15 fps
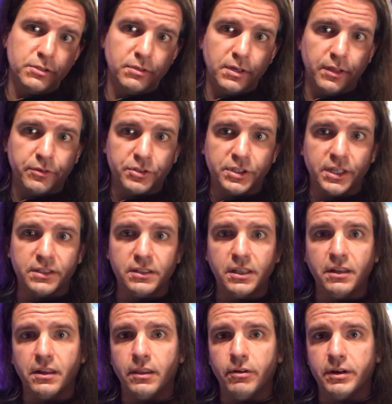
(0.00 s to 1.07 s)
do another
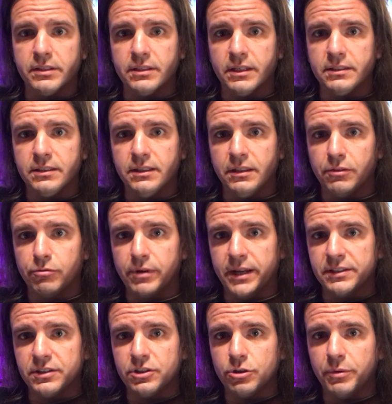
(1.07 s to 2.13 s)
16th note and a 16th
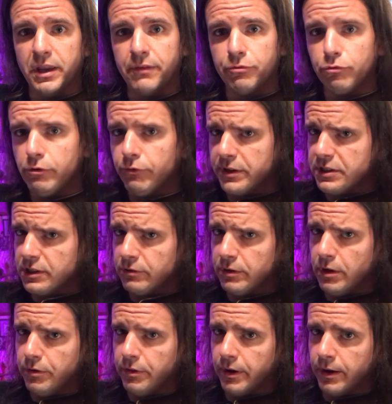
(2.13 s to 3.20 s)
rest. So we have three frets in a
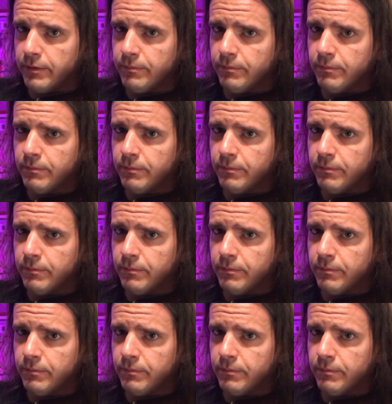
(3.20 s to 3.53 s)
row there.